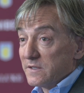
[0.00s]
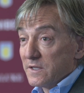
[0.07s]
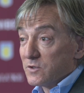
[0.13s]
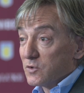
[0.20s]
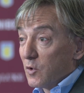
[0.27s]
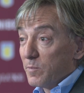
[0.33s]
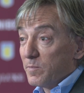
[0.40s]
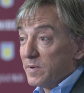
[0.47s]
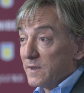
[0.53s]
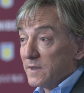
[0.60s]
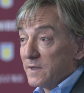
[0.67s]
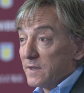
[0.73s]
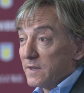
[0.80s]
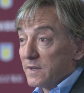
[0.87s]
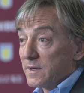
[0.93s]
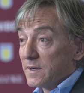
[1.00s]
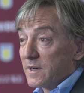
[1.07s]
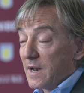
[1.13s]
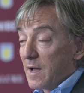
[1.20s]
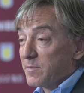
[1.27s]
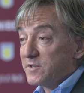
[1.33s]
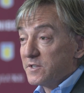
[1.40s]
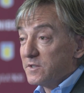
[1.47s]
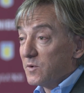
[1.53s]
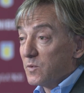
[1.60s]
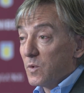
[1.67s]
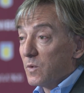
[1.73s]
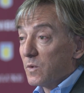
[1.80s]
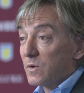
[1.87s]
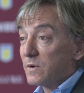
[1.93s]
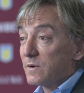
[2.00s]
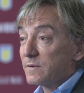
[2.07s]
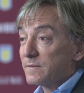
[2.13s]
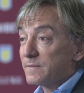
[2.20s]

the top uh, clubs in the world.